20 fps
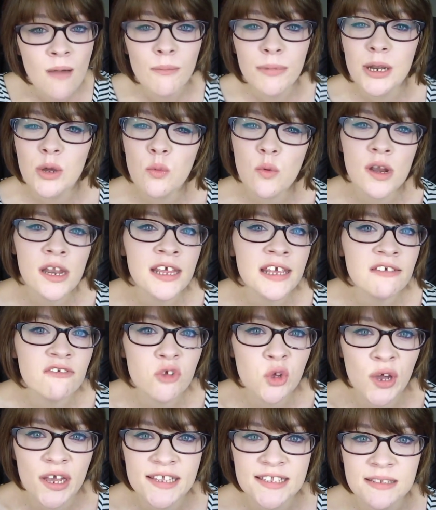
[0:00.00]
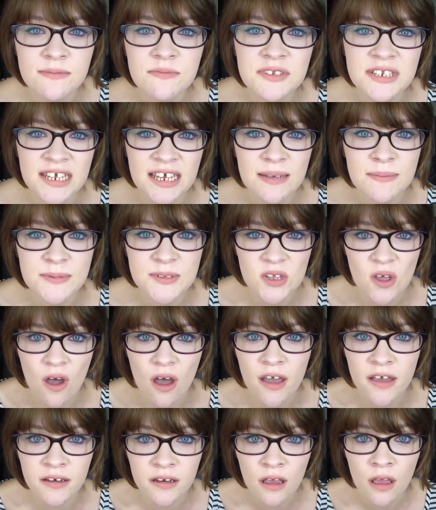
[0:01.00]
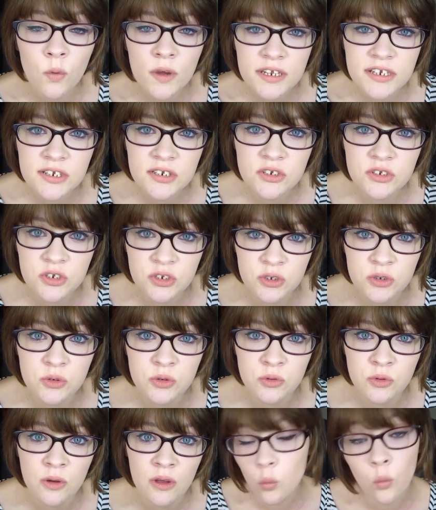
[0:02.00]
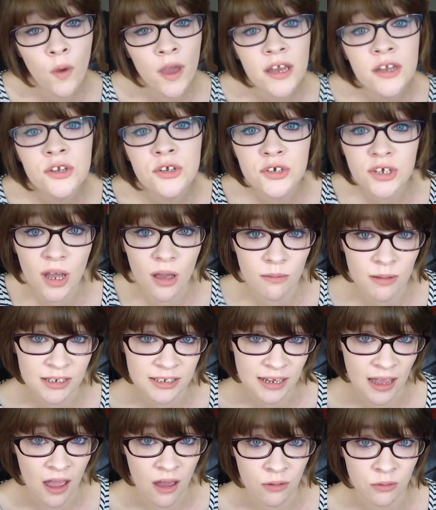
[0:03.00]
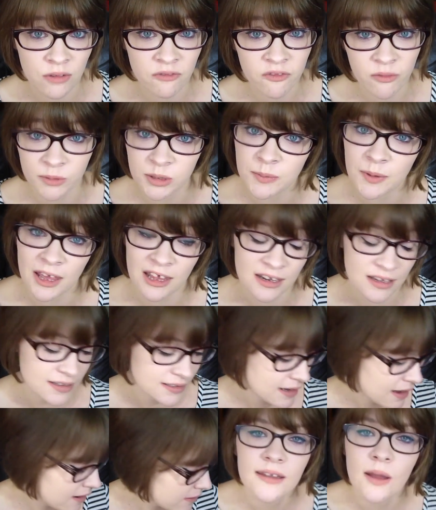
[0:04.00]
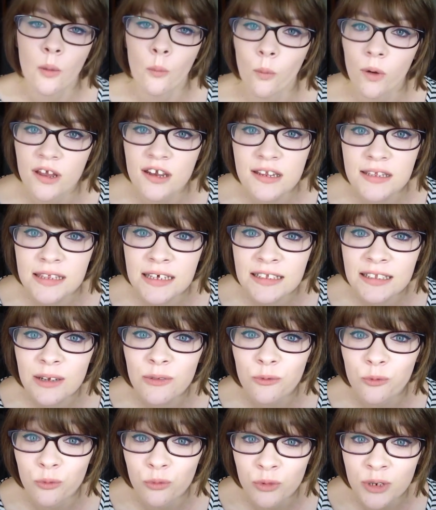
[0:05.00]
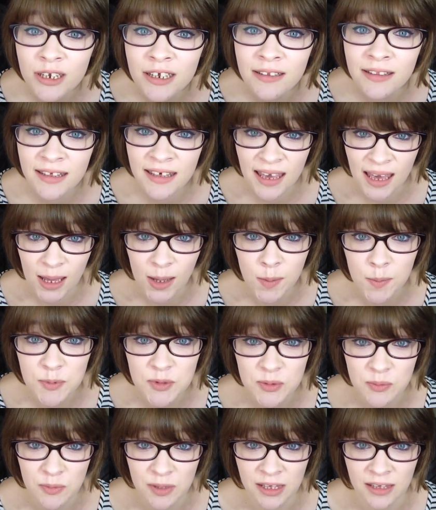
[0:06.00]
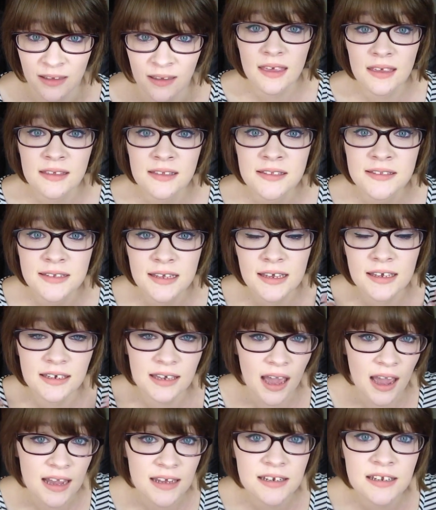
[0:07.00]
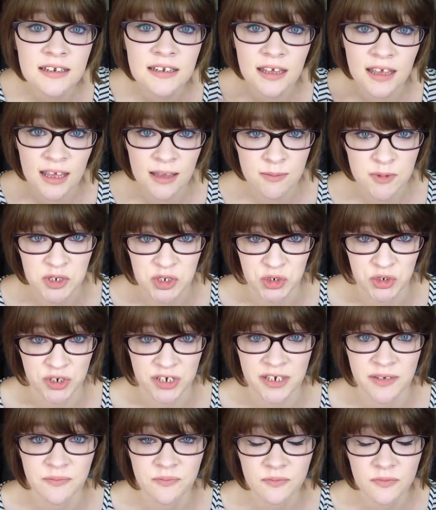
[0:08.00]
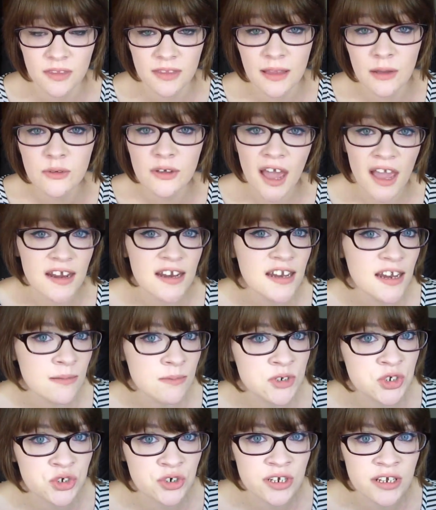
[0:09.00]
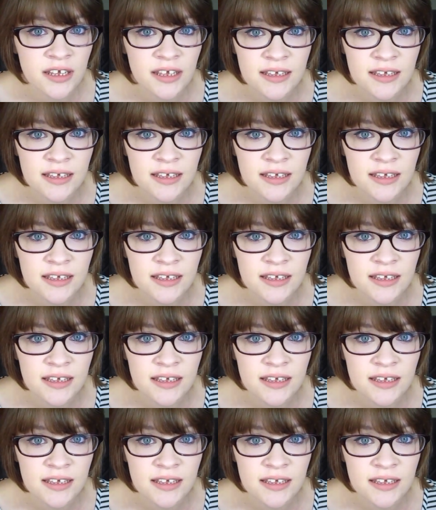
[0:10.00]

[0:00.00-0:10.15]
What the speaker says: But I want to give you guys some tips on what to do when you're coming down from the panic attack. Now, one thing that really helps me is guided imagery. Now, guided imagery